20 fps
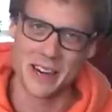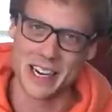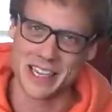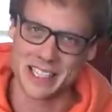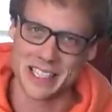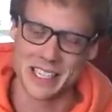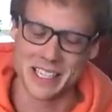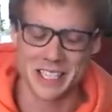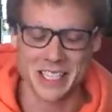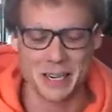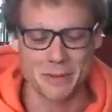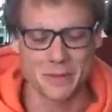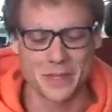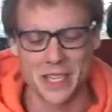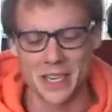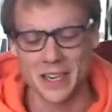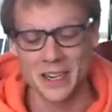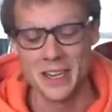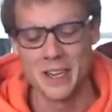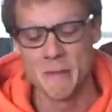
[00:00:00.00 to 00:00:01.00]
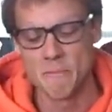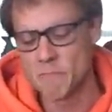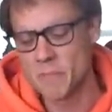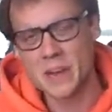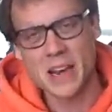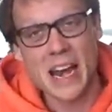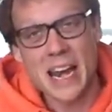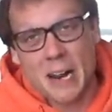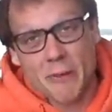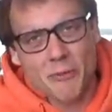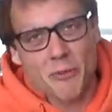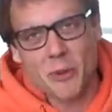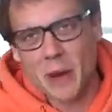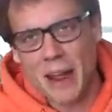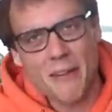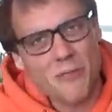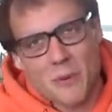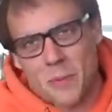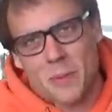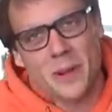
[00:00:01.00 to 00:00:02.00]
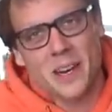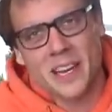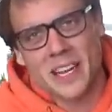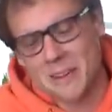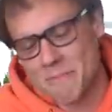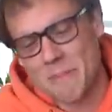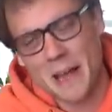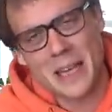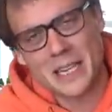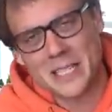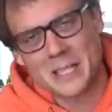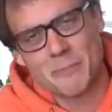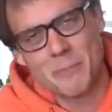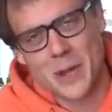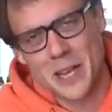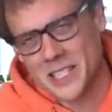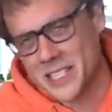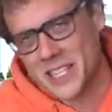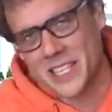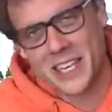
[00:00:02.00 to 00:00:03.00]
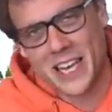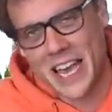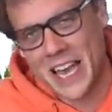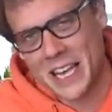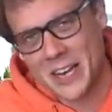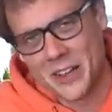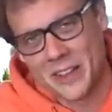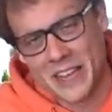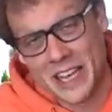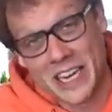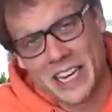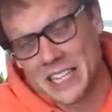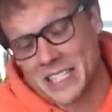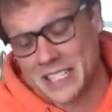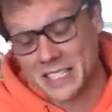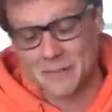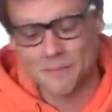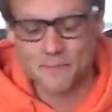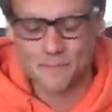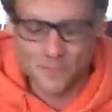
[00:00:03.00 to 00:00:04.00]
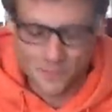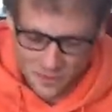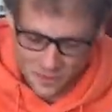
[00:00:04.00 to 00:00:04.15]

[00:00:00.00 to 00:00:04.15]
arsonist comes in. But any, everybody in Bantam West can get in on the arson.